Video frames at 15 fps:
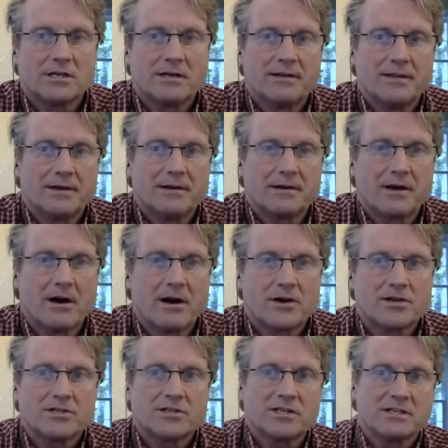That
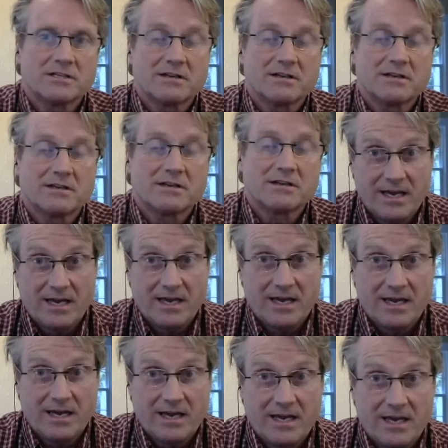karst is like
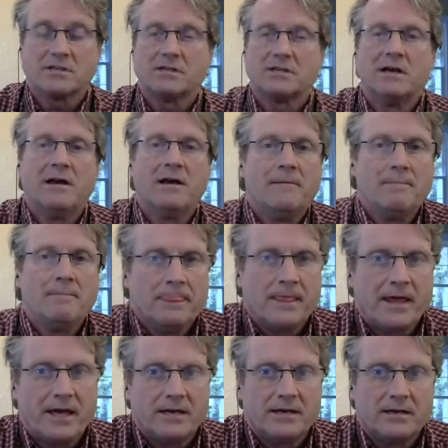caves,
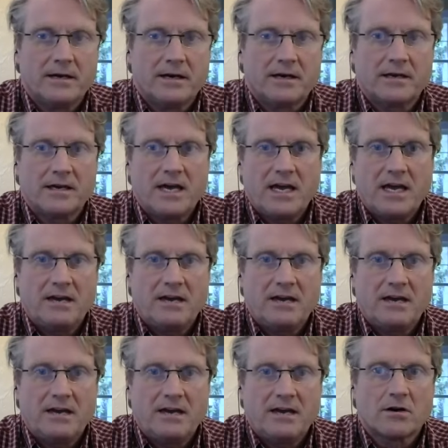and caves
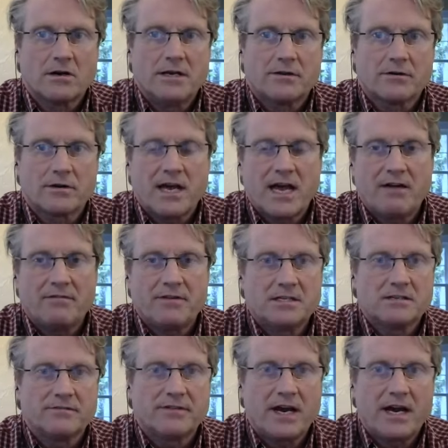are either cavities
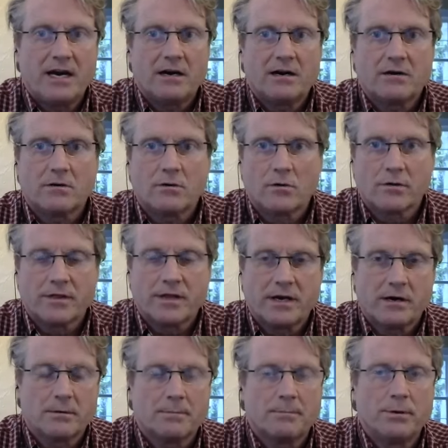of air or
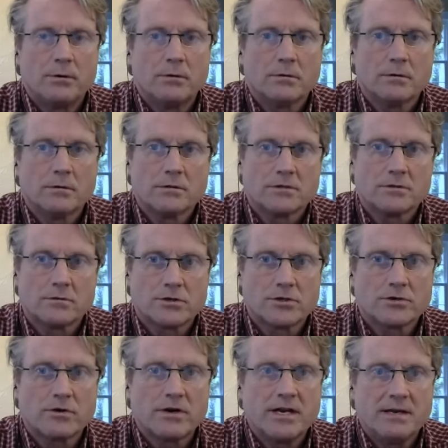they're pools or
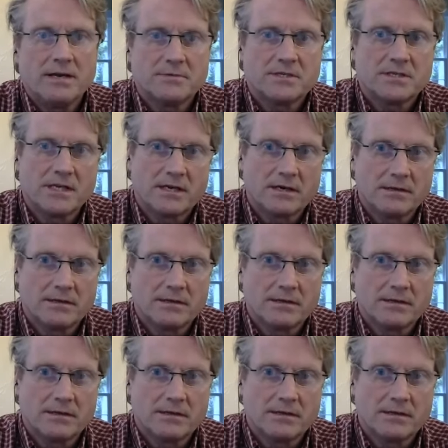streams that